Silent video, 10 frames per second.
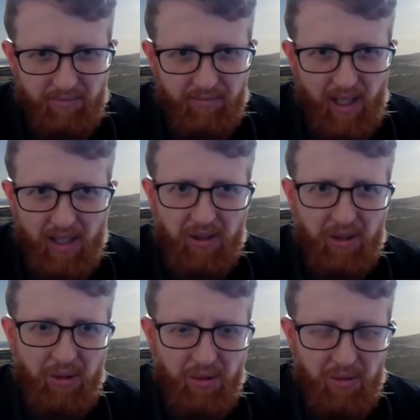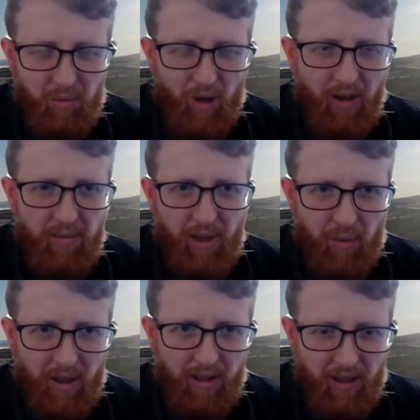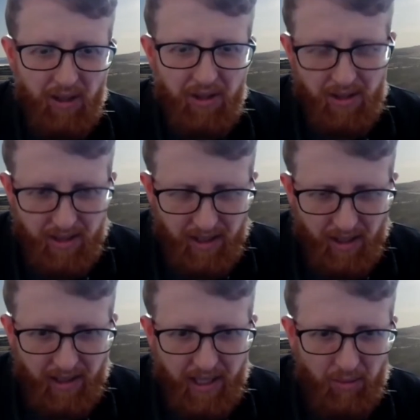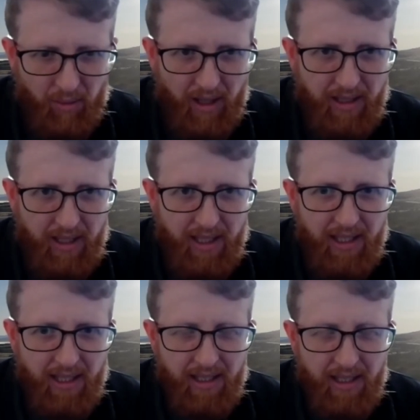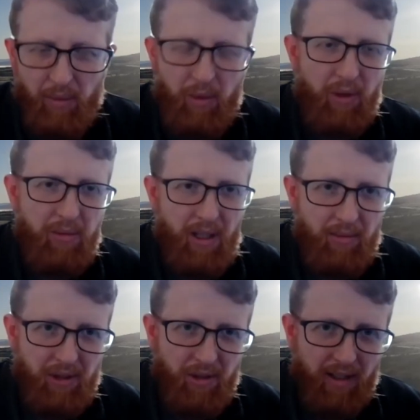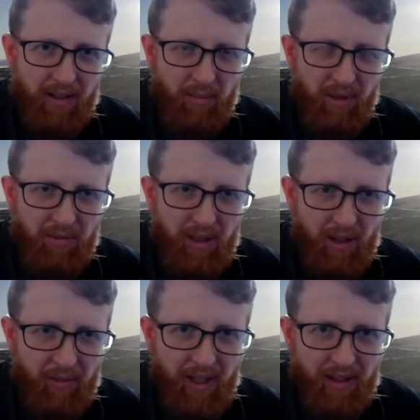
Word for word: aren't too worried about where it goes, delegate away, and we want to be able to track them as well, that